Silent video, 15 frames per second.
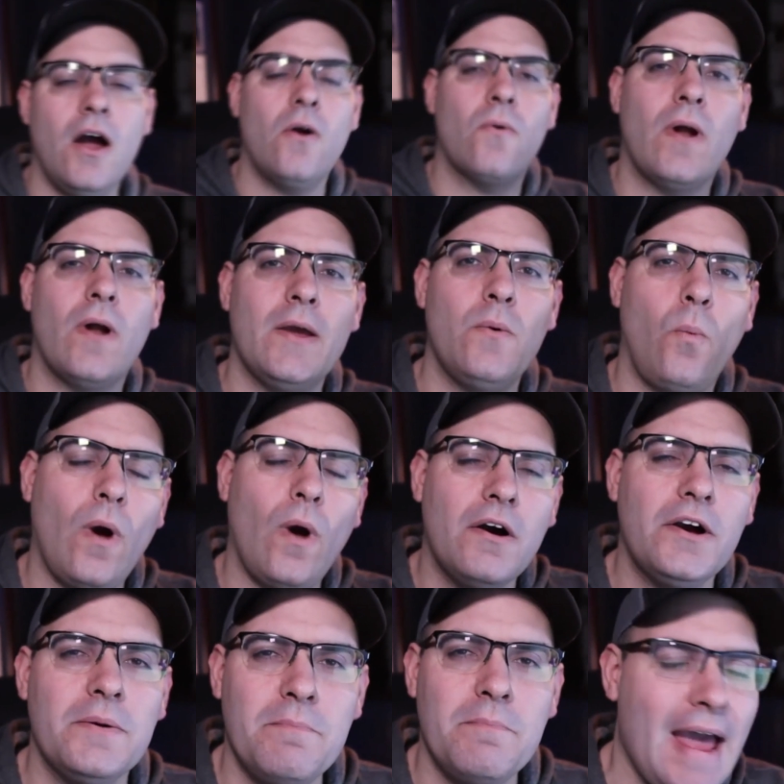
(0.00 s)
All right,
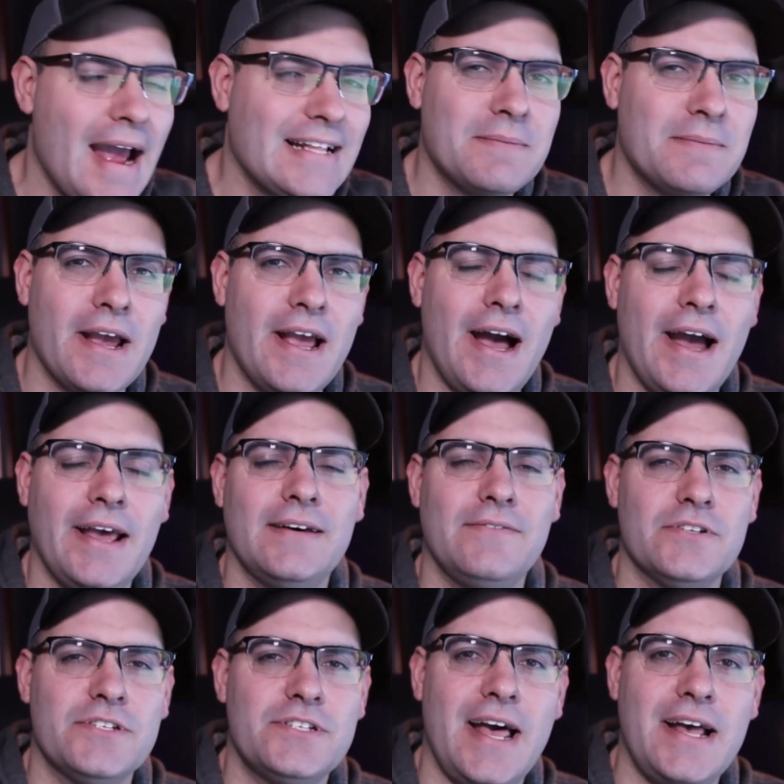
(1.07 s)
welcome back to my
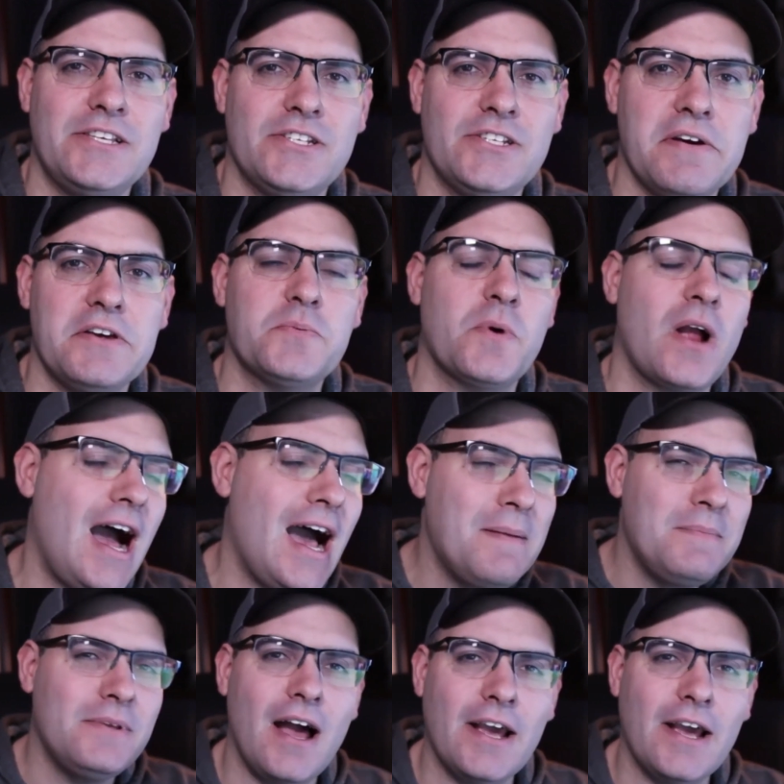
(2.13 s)
HighLevel SaaS series where I'm